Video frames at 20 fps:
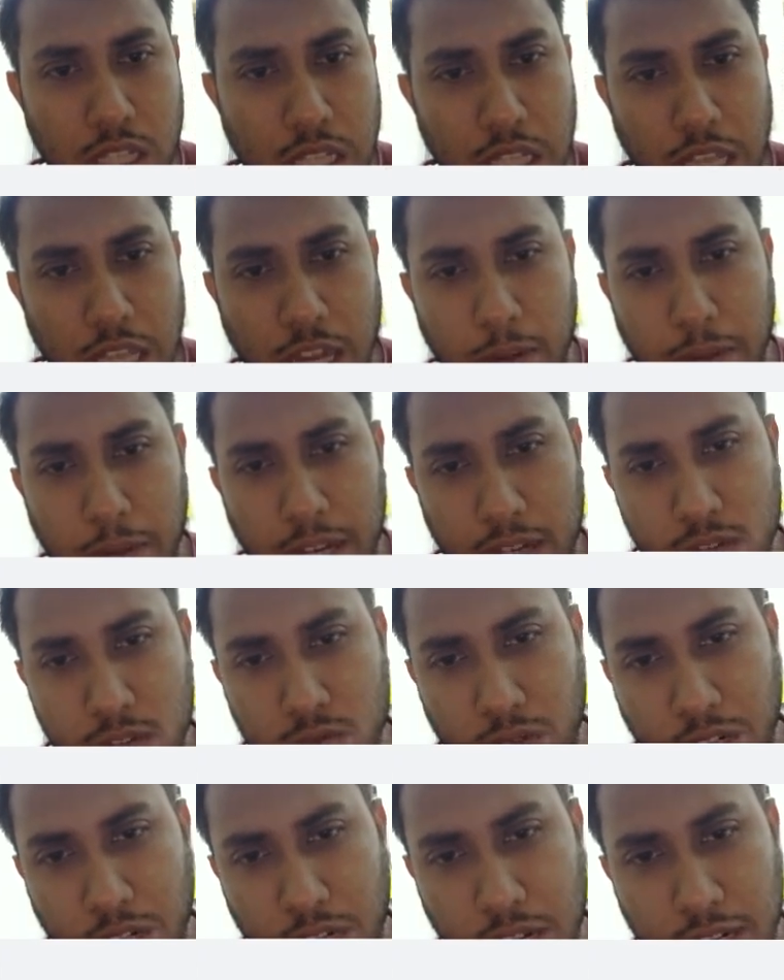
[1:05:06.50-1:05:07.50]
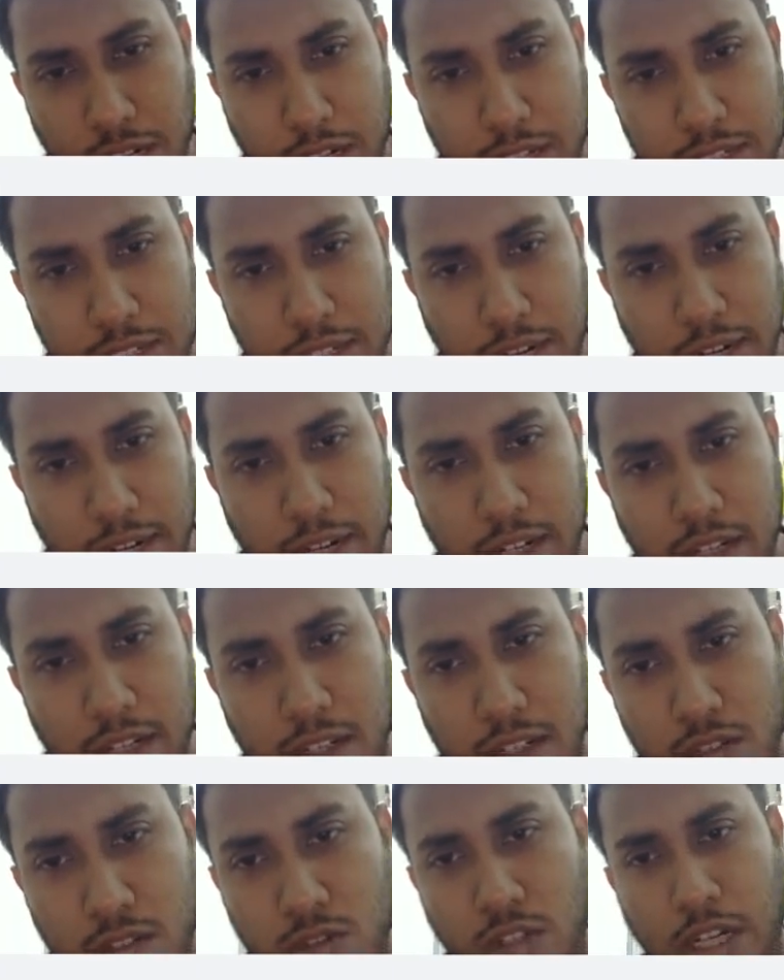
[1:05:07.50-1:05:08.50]
L minus 1 and it is correct.
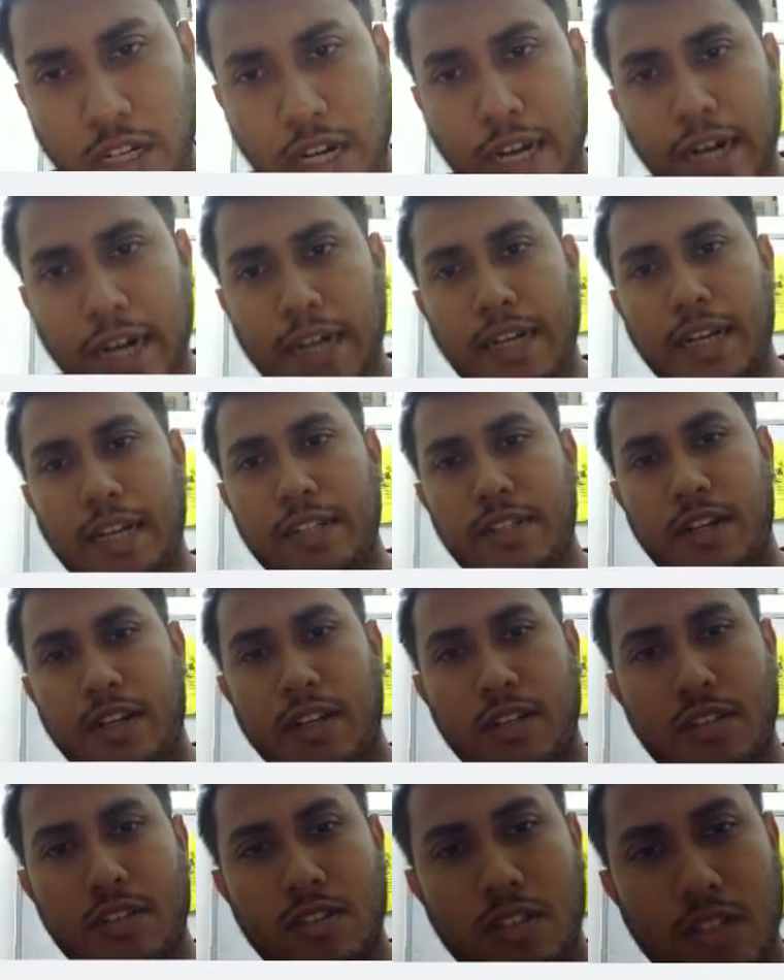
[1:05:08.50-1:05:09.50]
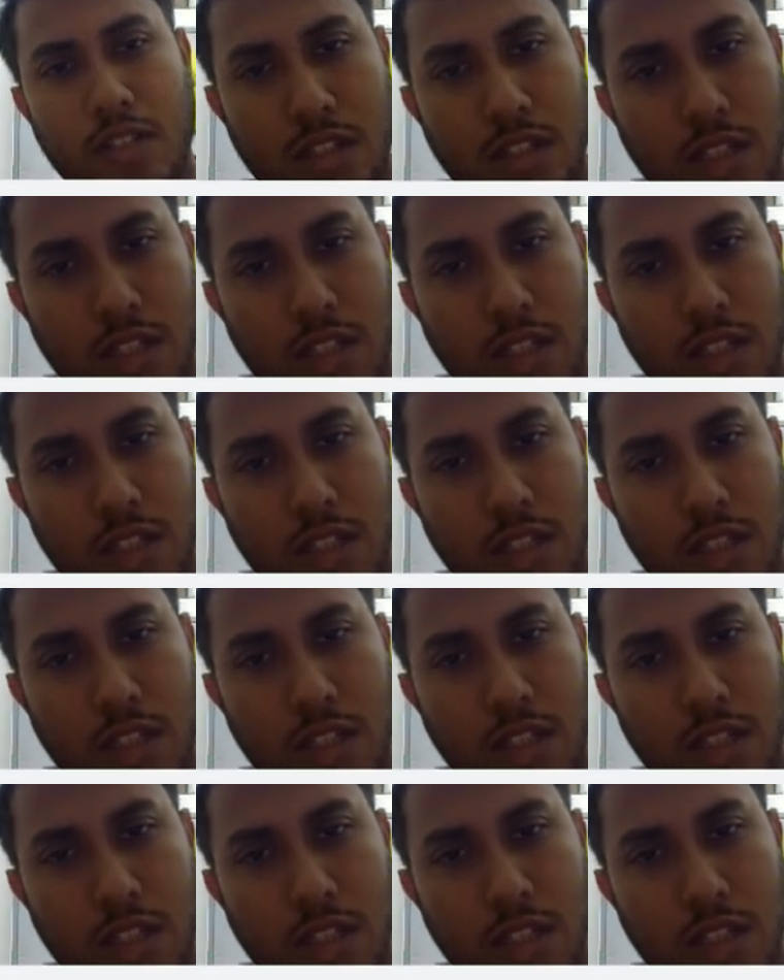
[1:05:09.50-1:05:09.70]
So the correct answer is